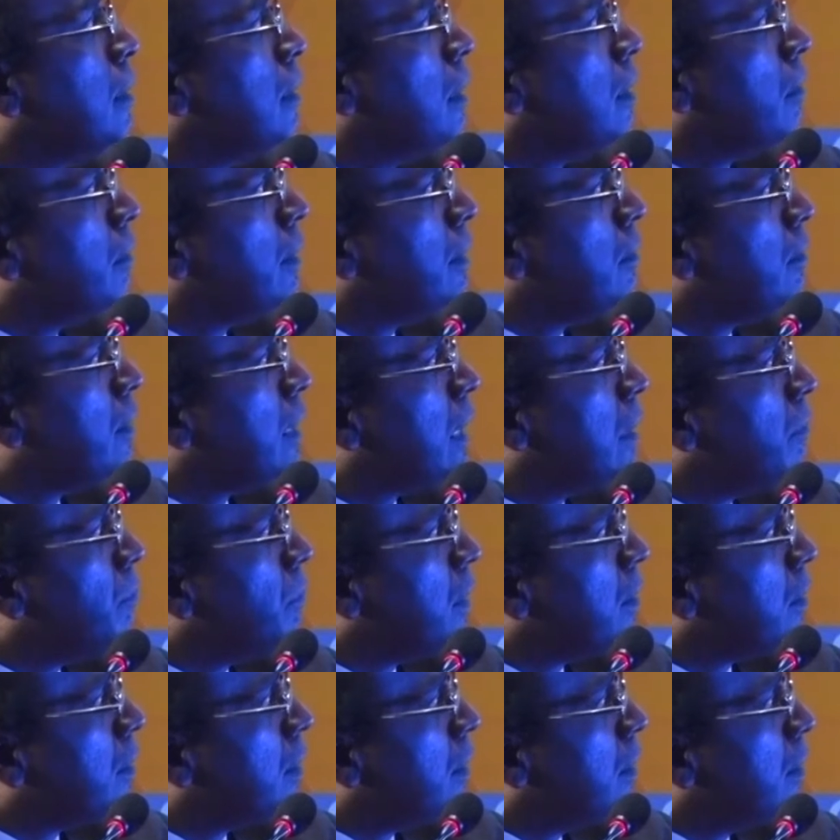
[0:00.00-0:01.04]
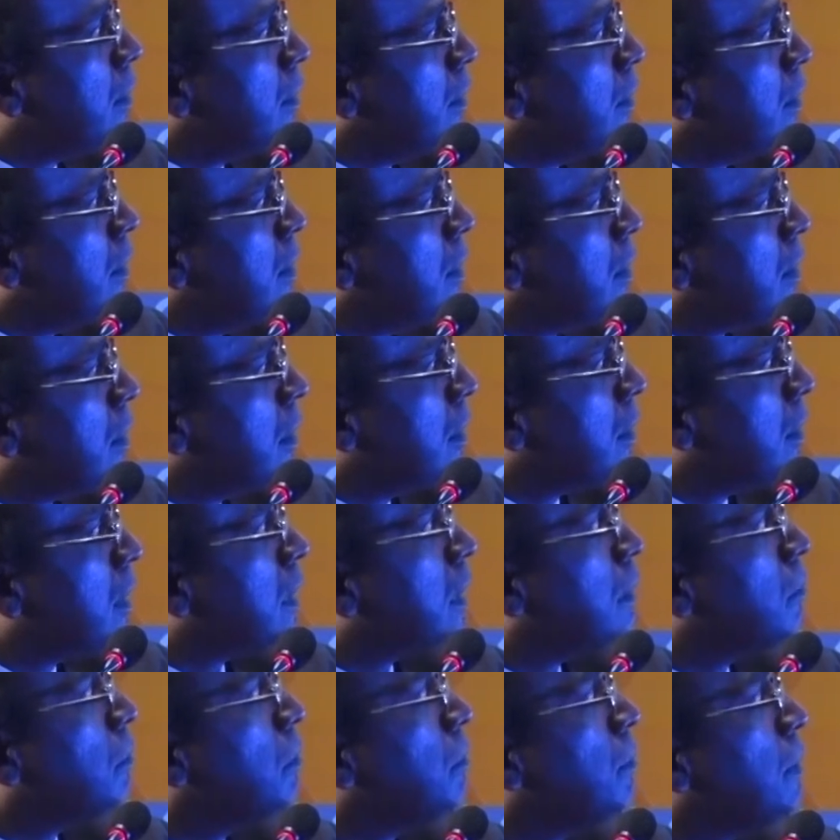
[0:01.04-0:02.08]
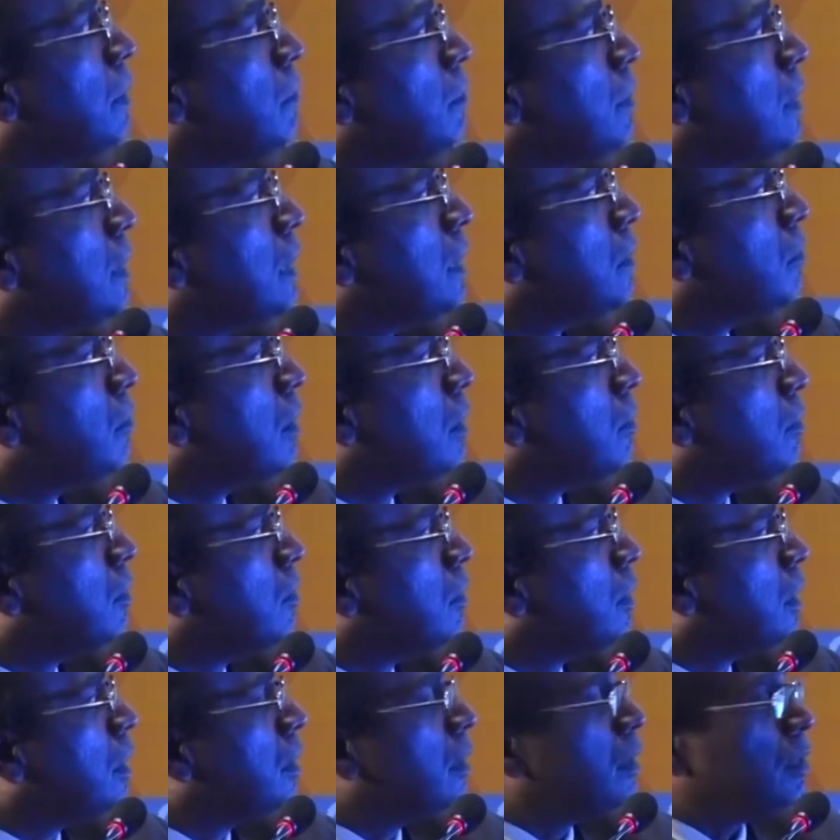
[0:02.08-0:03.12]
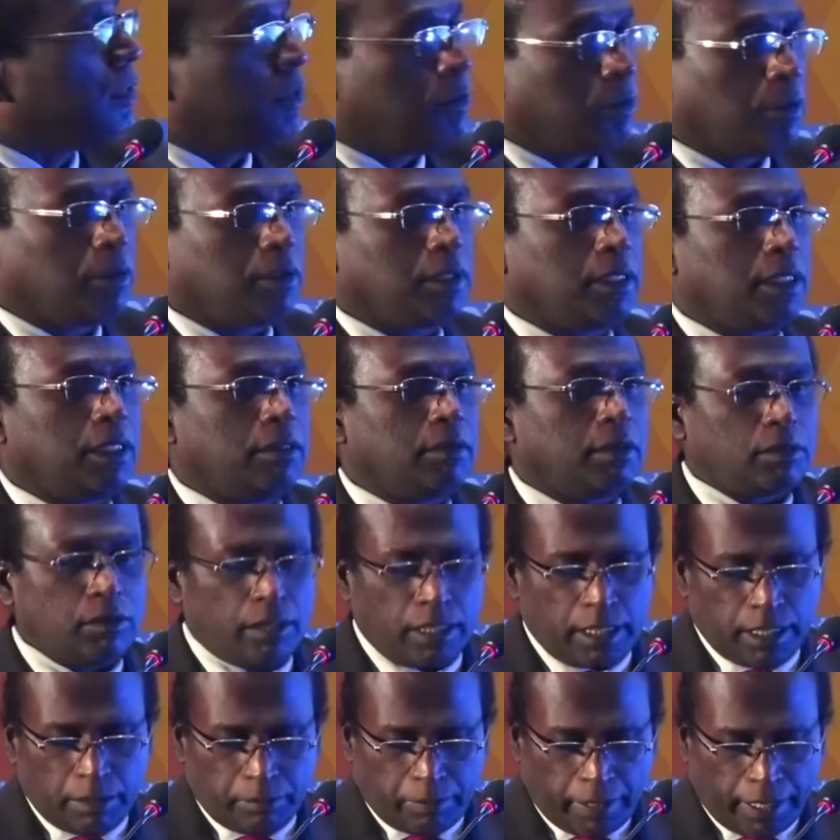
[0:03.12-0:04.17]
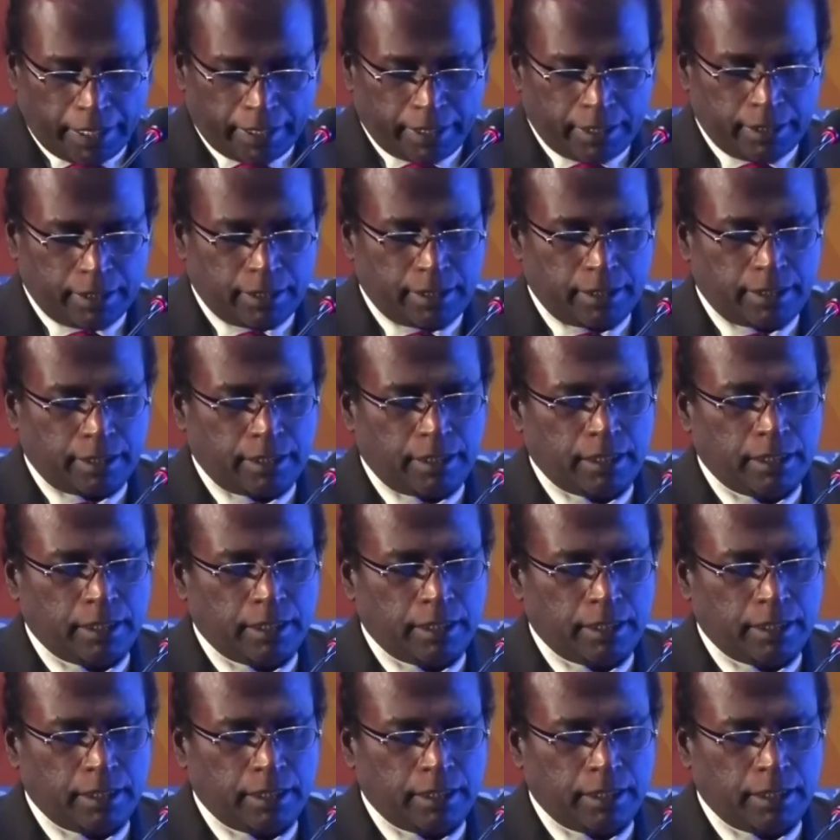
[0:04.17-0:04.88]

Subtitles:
when we compare to the system images, what we routinely use in our clinical practice.